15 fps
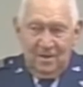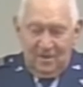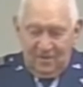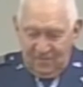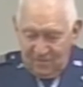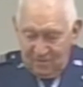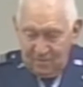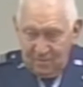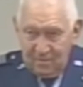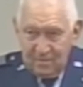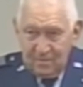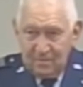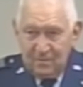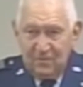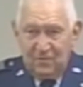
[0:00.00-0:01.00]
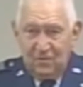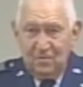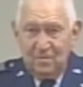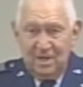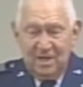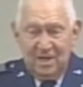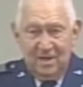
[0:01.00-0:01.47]
from Fort
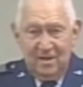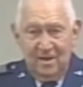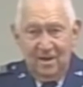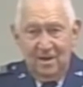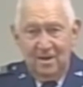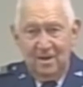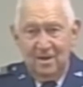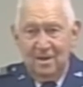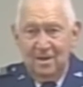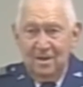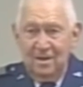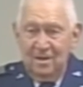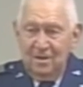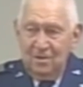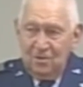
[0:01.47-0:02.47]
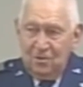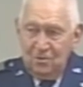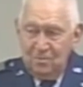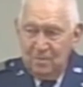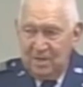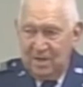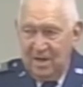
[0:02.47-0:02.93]
McKinley to
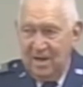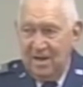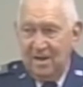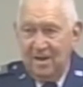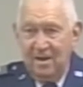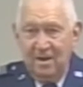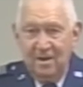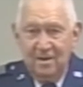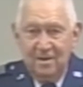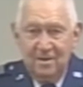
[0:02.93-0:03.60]
Bataan,